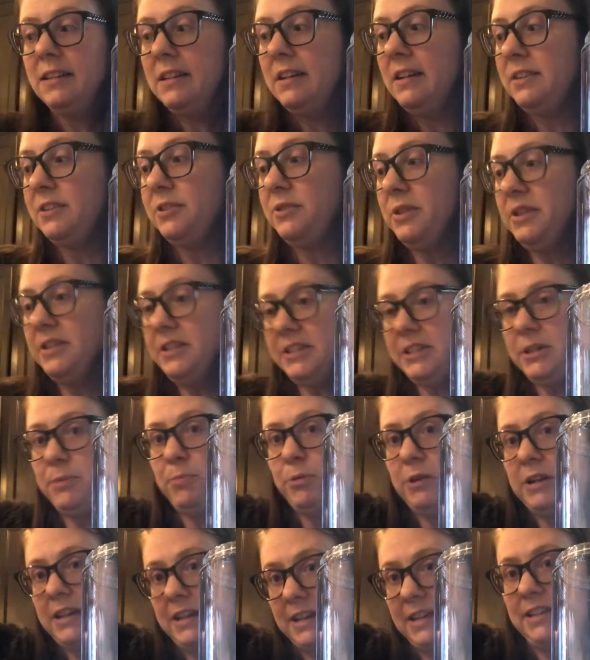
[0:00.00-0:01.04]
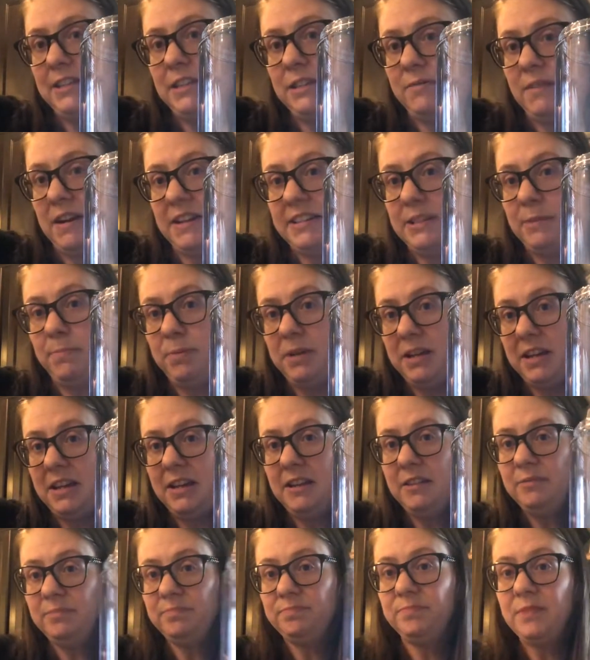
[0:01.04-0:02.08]
So this is a pretty easy
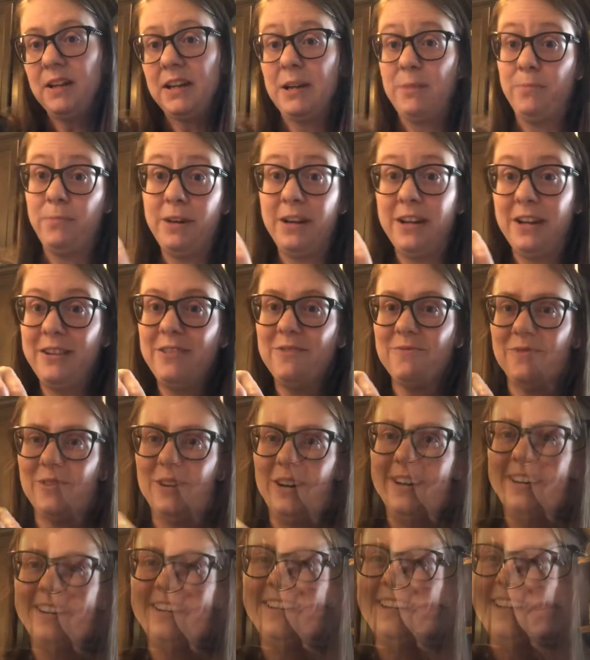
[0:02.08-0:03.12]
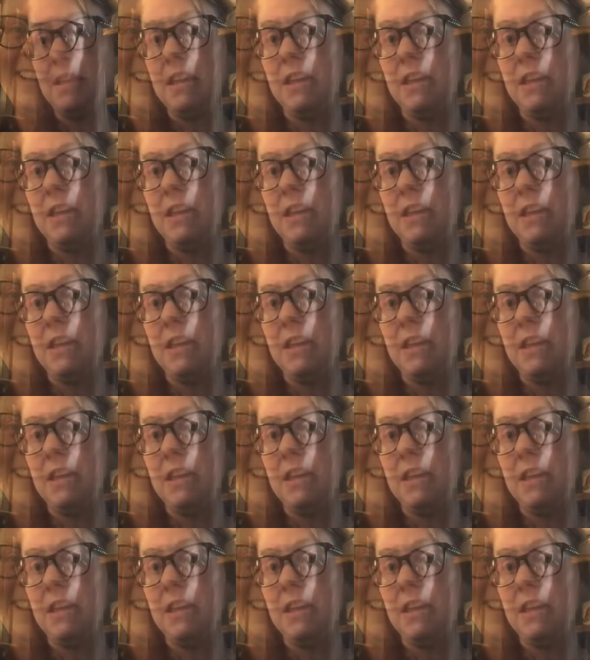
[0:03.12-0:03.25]
recipe and a pretty good one.